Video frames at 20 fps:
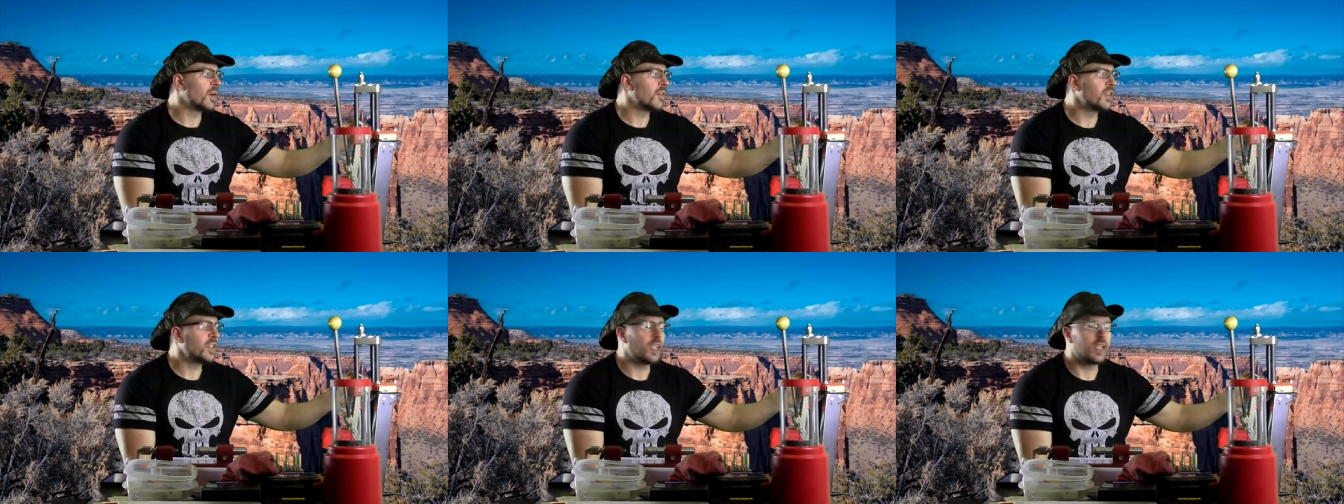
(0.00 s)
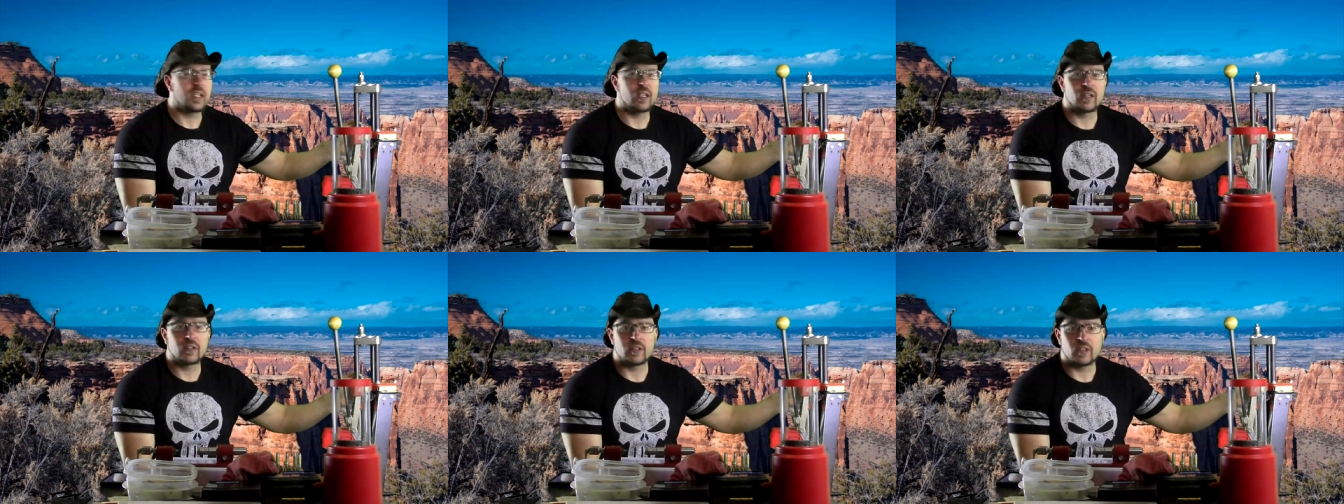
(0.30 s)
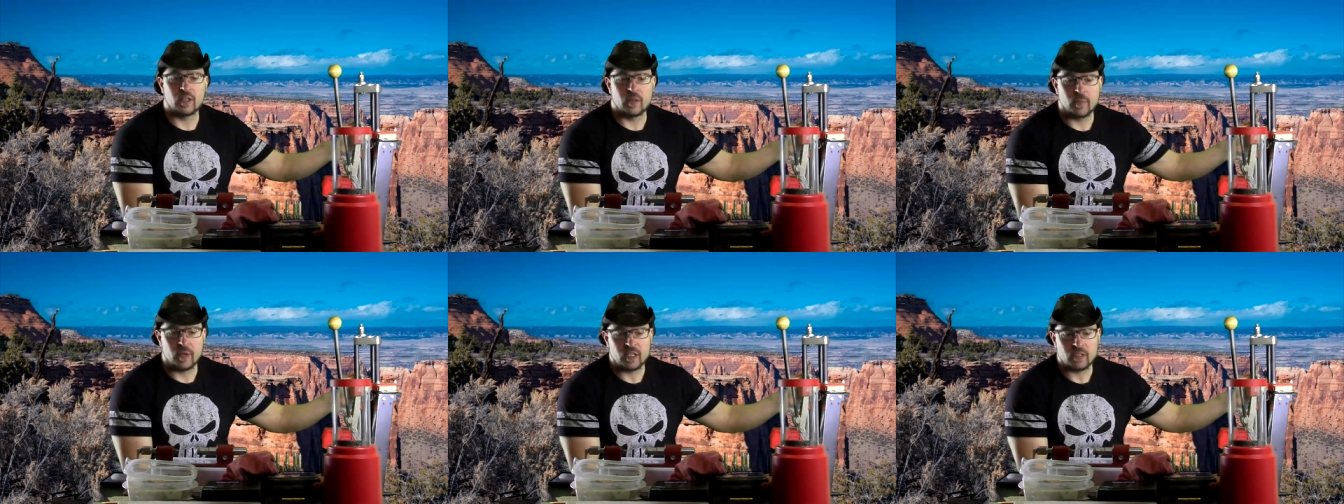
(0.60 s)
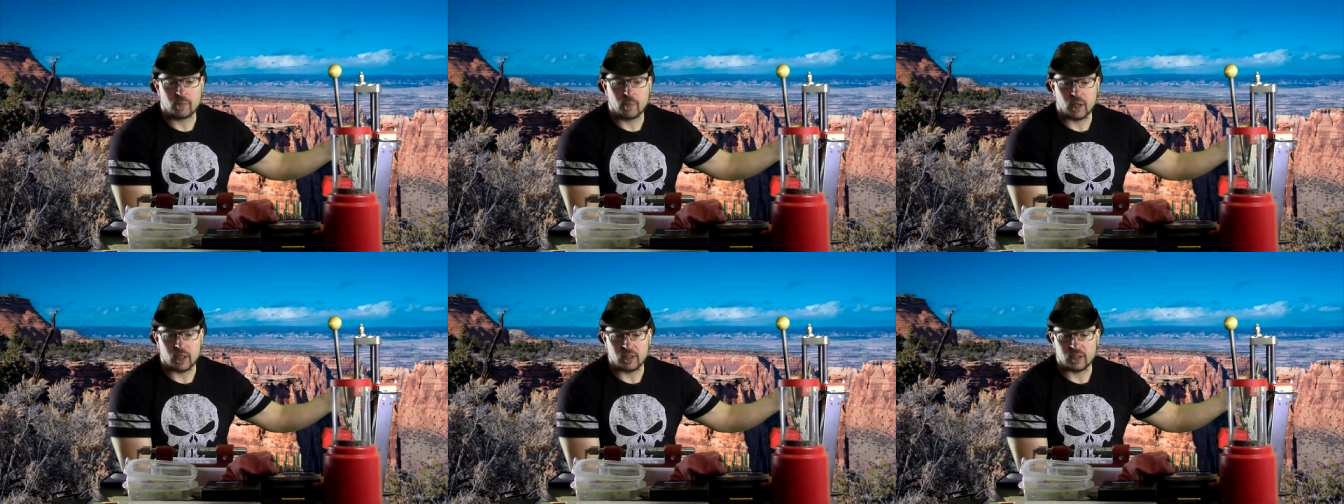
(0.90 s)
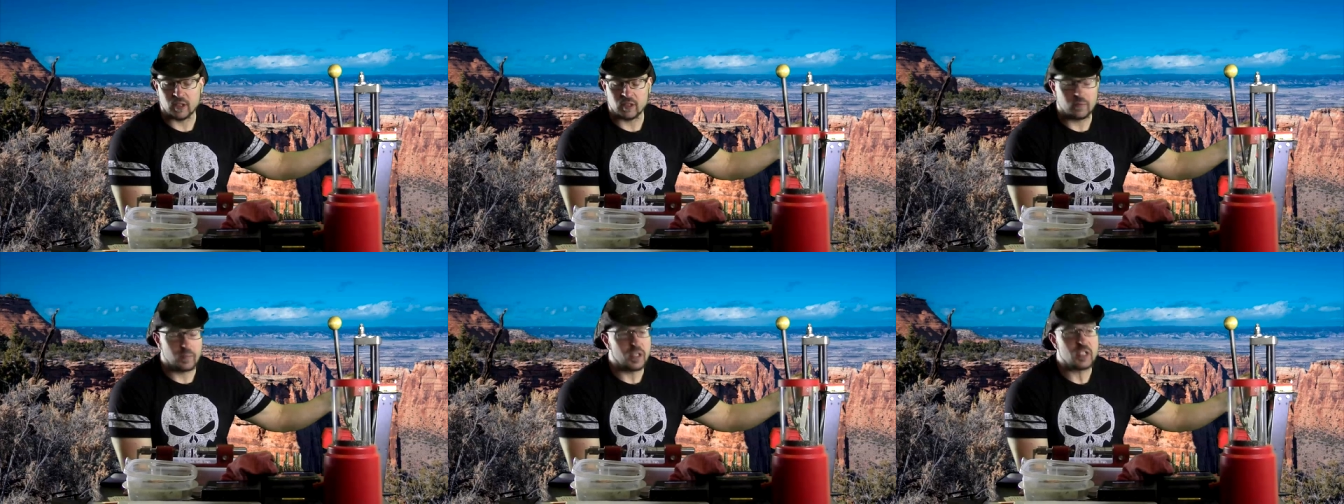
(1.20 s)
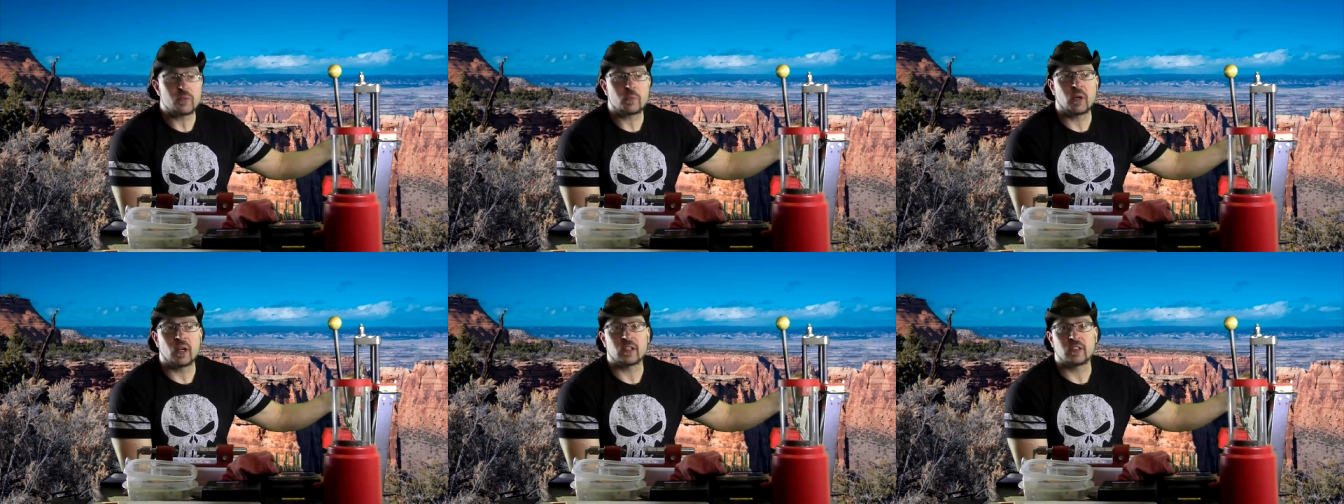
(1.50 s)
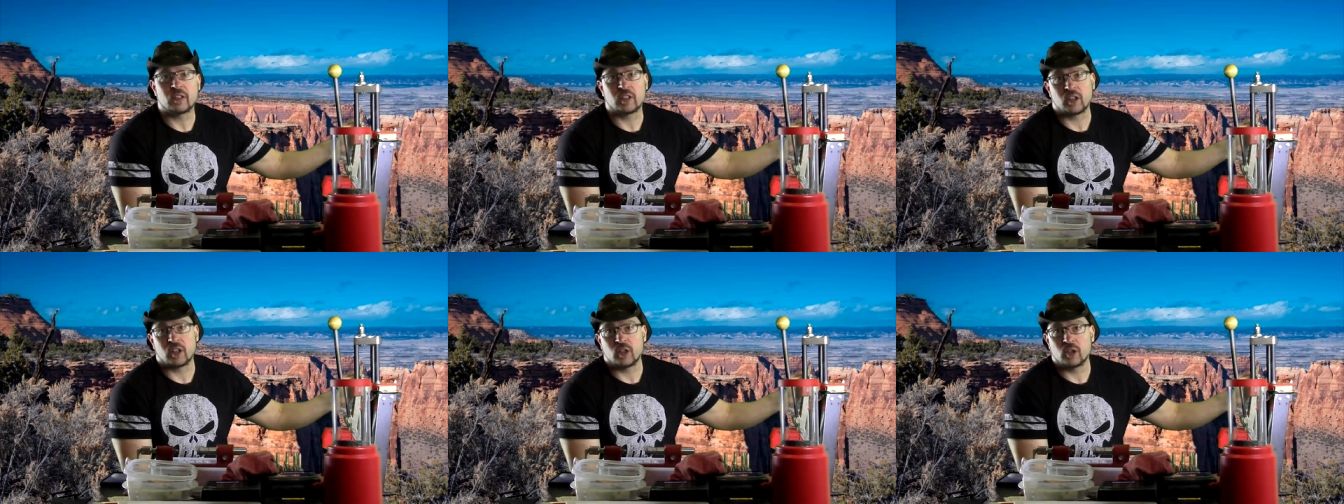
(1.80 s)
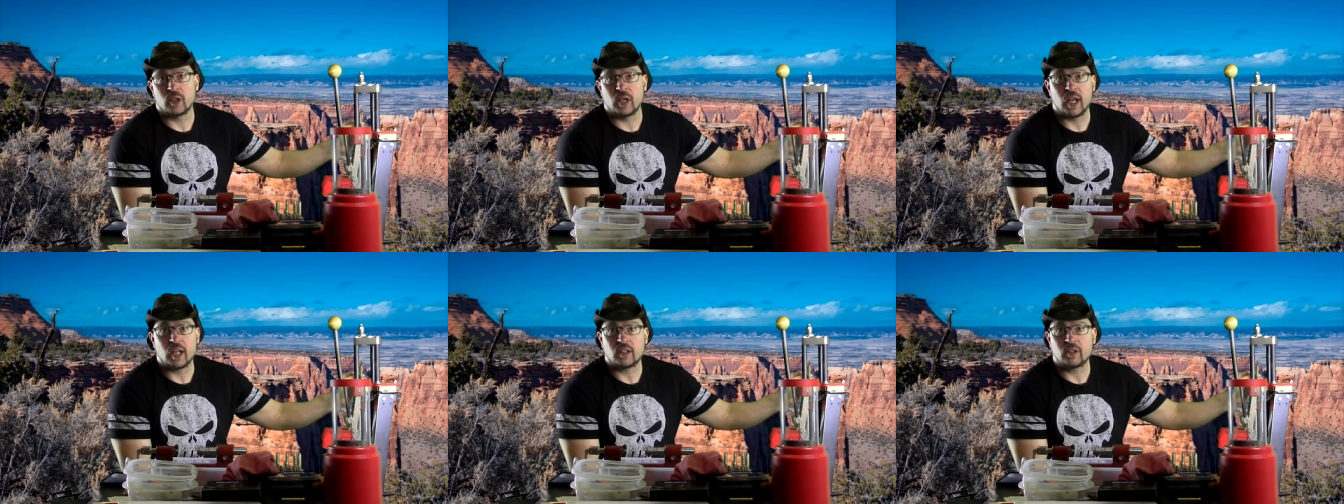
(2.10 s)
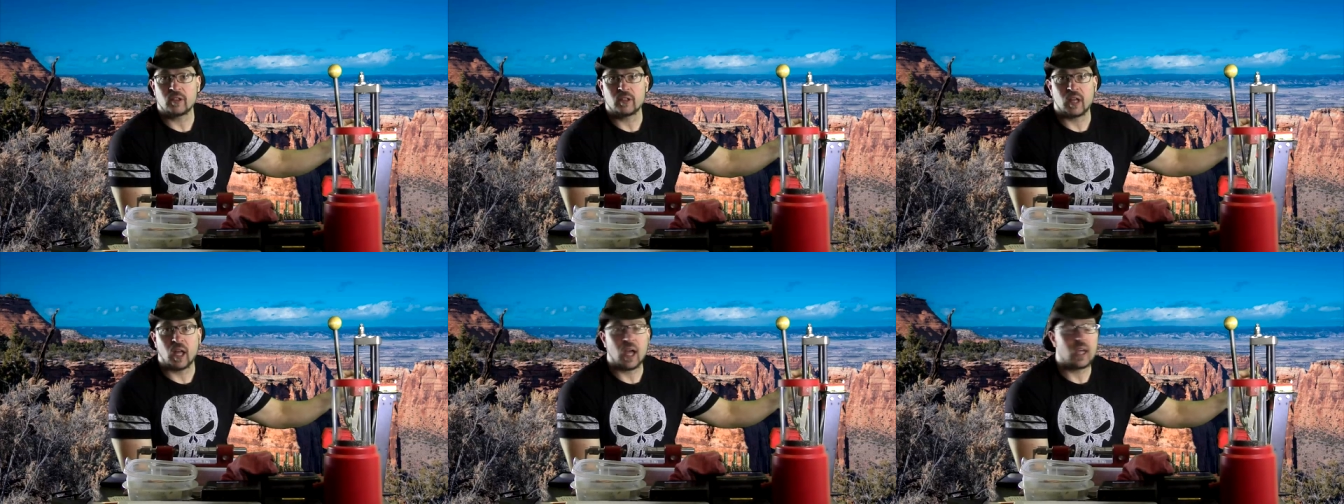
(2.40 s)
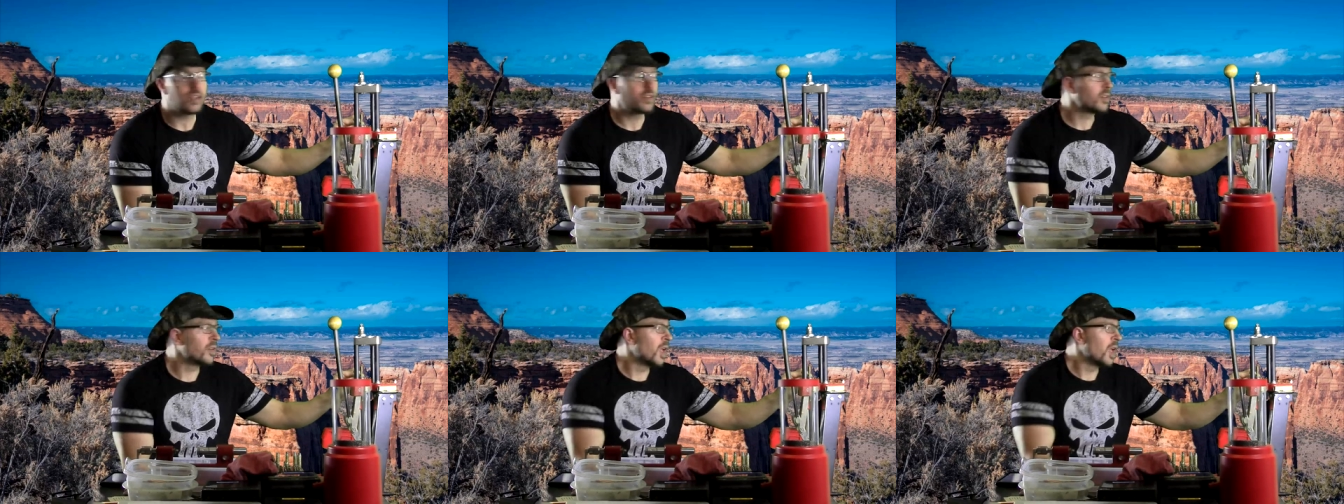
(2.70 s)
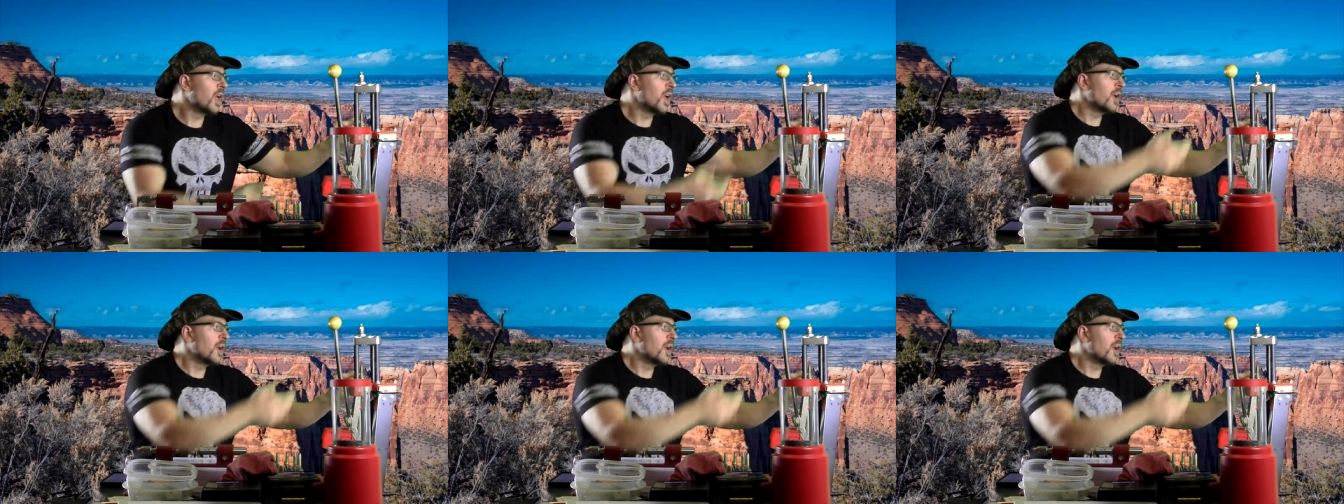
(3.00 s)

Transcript: everything else than the bench press does. Bench press is a good exercise.